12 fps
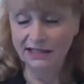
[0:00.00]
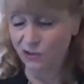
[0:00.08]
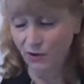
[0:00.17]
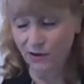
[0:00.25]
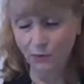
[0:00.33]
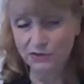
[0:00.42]

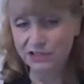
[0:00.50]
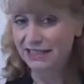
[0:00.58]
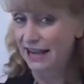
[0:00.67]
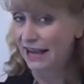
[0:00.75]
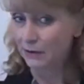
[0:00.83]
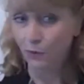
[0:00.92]
It, so it will
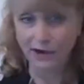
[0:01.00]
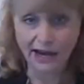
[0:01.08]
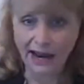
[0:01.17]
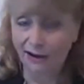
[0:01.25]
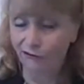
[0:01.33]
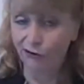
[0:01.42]
stay
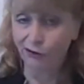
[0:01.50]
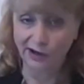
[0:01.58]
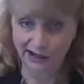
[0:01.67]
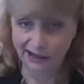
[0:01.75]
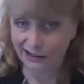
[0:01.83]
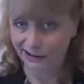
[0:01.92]

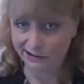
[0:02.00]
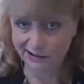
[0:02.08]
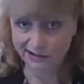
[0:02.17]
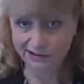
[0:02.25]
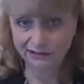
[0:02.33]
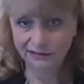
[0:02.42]
whatever it
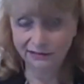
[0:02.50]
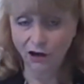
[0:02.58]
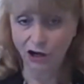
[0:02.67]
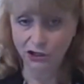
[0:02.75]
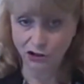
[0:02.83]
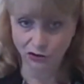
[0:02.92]
is
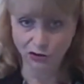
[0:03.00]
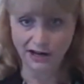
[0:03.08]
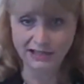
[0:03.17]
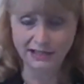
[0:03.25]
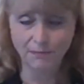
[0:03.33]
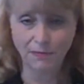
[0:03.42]
on your
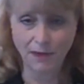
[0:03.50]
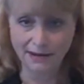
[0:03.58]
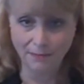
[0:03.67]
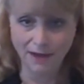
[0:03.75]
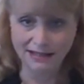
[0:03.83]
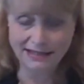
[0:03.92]
grades
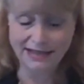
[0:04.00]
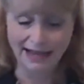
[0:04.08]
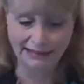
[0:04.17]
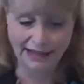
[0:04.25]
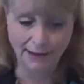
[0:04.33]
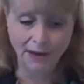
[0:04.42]
in, in
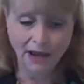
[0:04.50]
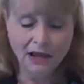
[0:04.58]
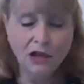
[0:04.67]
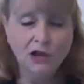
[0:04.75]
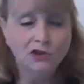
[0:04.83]
MyStatLab.